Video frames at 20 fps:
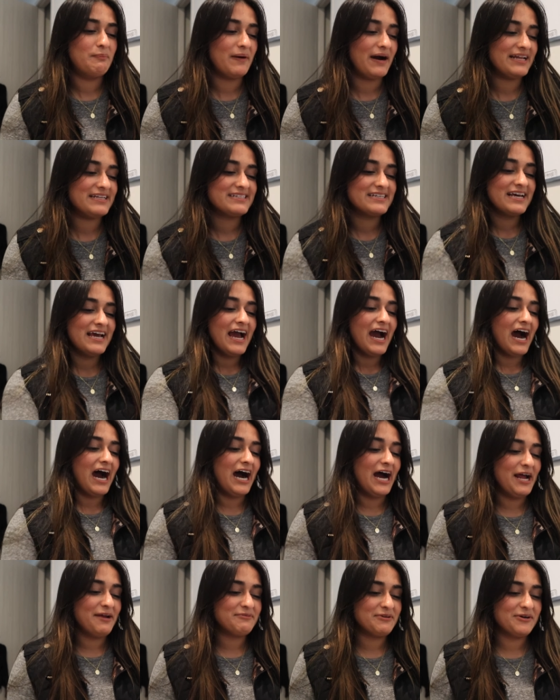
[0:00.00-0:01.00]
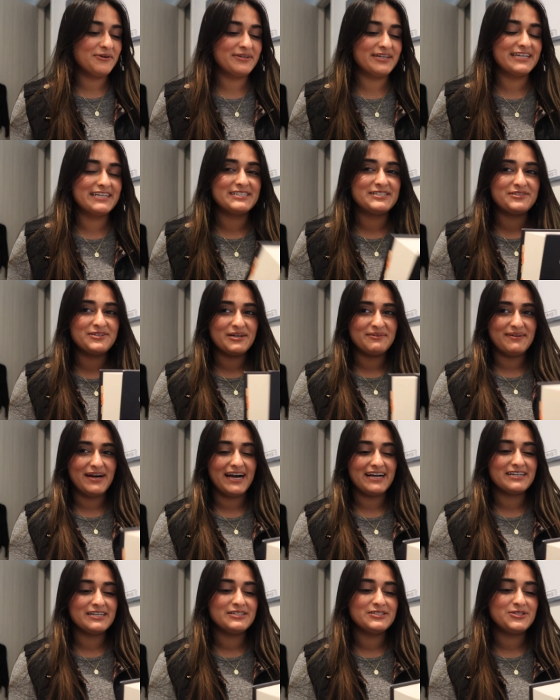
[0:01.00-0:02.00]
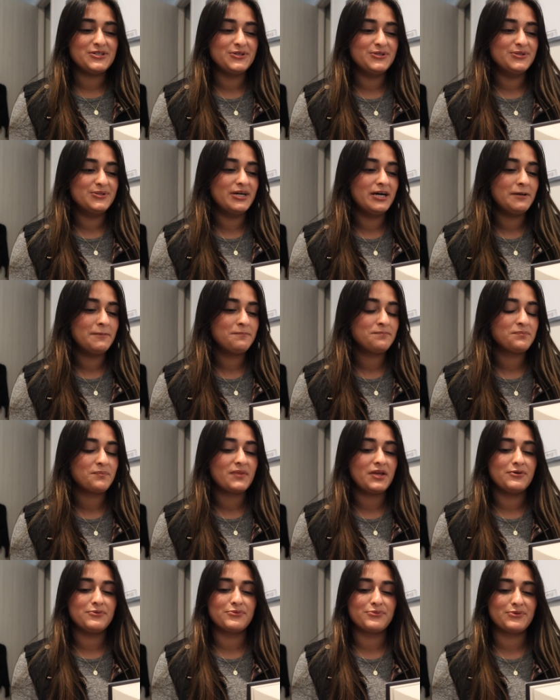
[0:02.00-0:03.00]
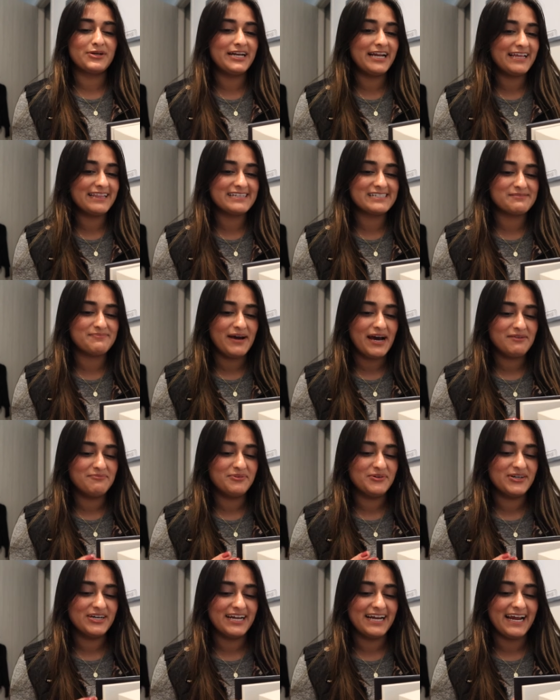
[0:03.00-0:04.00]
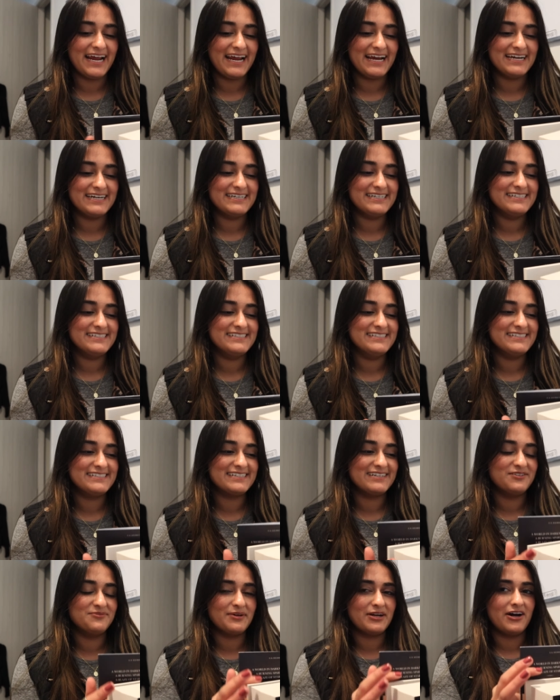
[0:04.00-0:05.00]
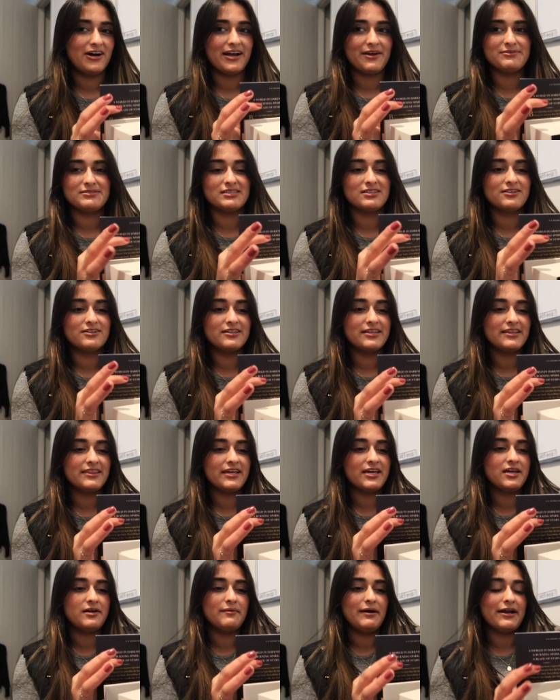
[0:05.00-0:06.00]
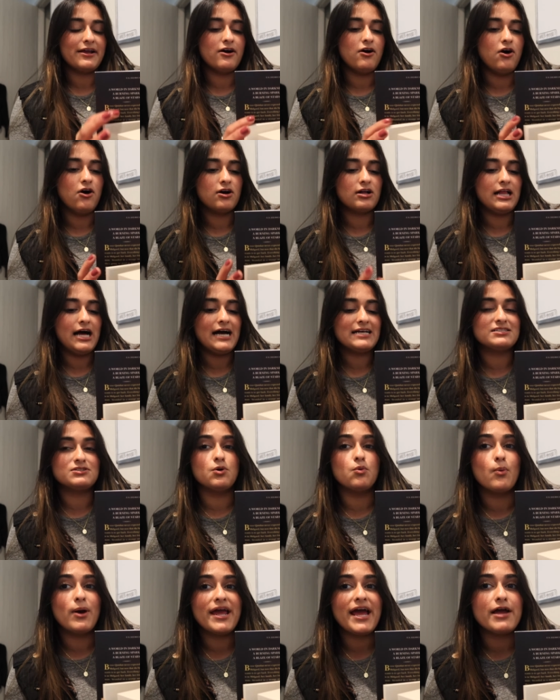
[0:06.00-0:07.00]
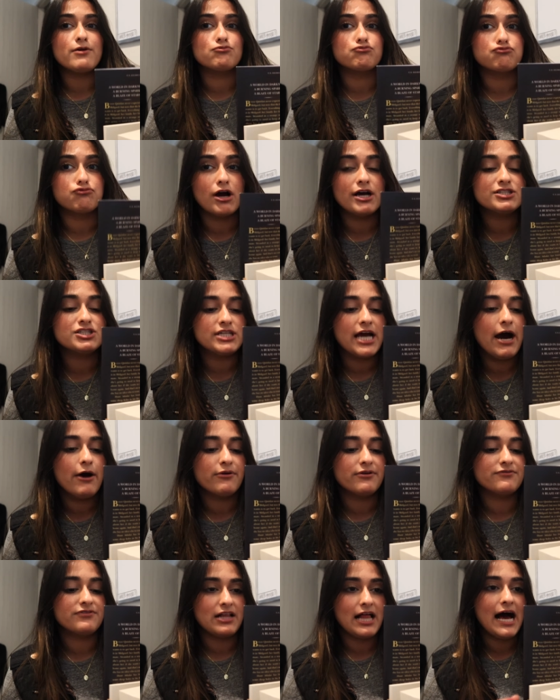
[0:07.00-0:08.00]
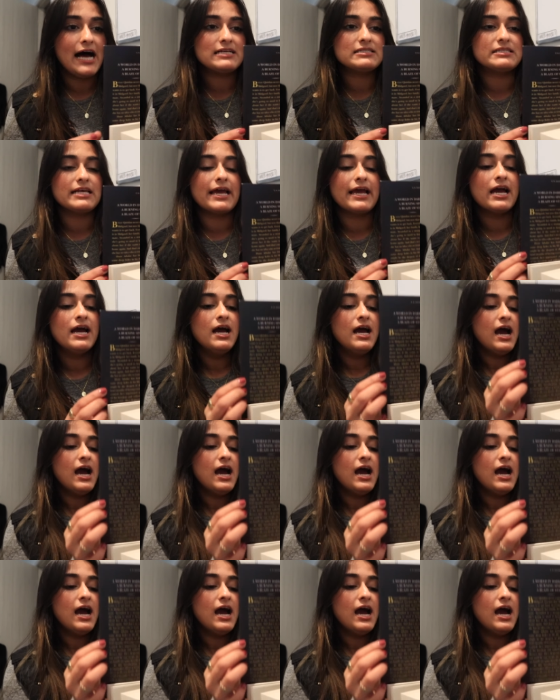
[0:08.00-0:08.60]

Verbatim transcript: But I'm going to get back to reading this bad boy and oh my god i was literally thinking about it all class the way i rushed out of class like